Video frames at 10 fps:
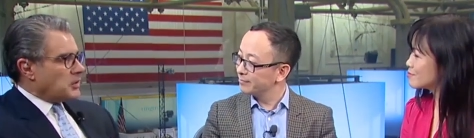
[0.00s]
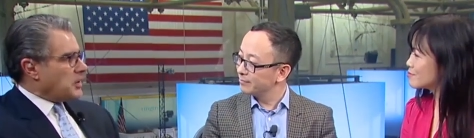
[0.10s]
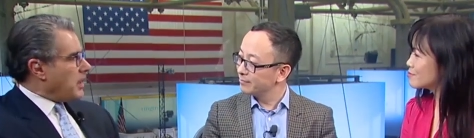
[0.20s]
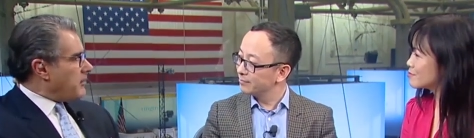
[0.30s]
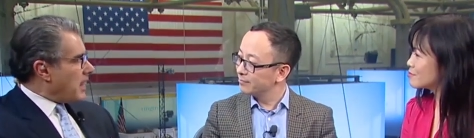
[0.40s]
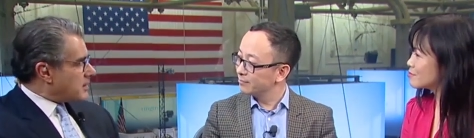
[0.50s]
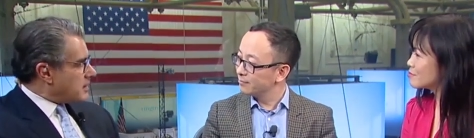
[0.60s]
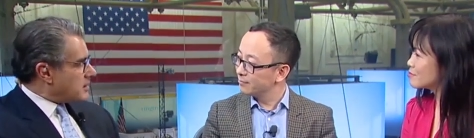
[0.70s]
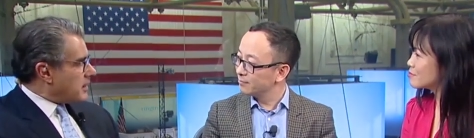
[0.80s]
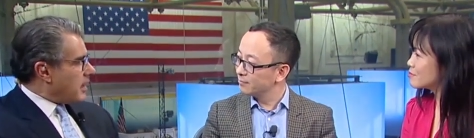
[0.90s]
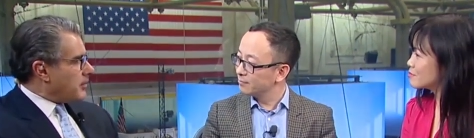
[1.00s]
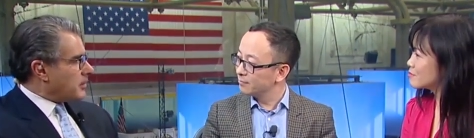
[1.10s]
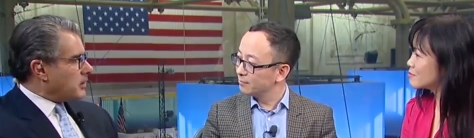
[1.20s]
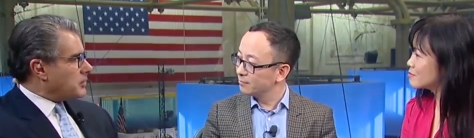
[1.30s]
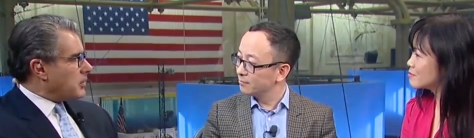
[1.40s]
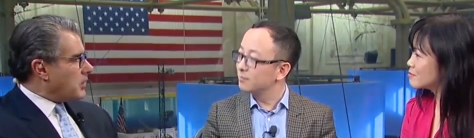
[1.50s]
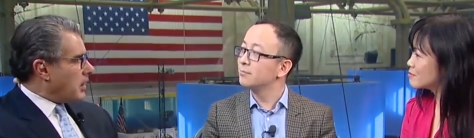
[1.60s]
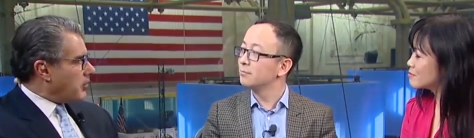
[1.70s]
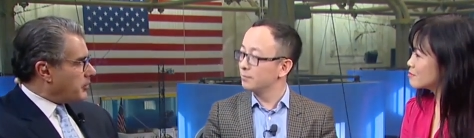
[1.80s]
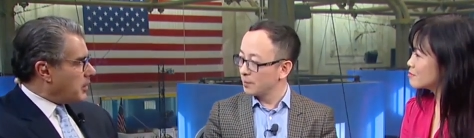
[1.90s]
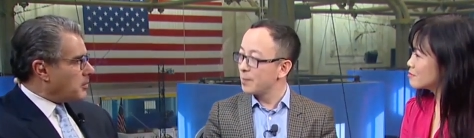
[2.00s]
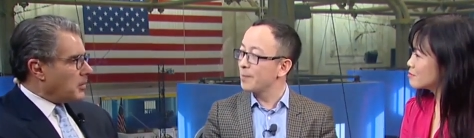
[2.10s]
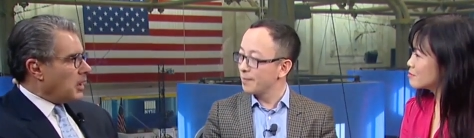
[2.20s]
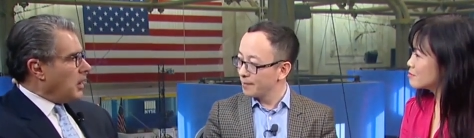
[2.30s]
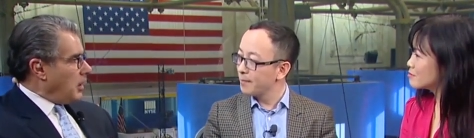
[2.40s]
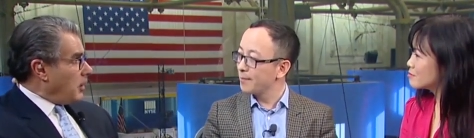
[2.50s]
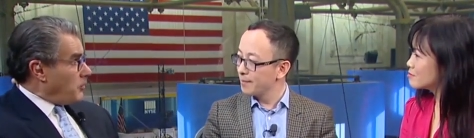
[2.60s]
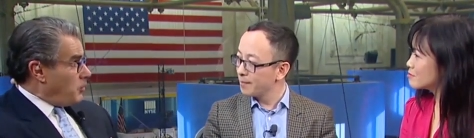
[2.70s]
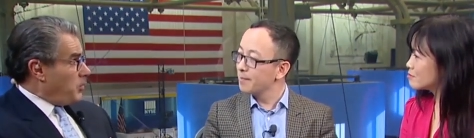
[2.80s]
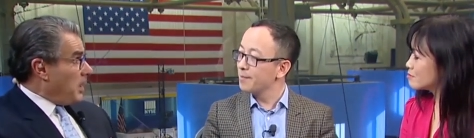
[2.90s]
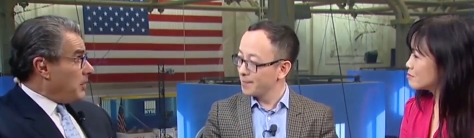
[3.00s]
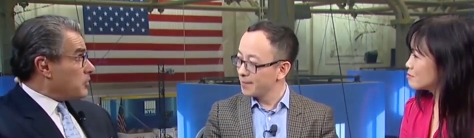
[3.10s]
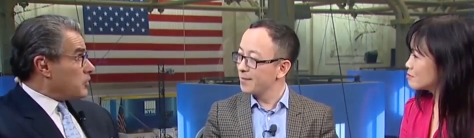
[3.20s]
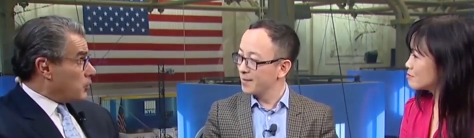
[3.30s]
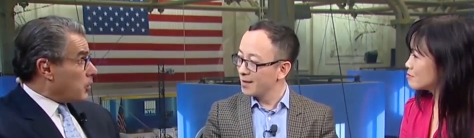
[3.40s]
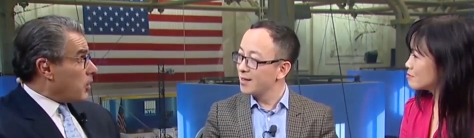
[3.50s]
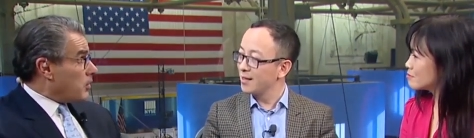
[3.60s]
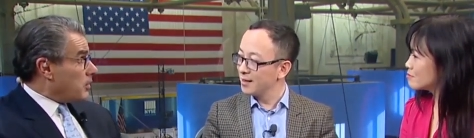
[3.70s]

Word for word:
Speaker 1: do they have access to capital? Do you help them be able to grow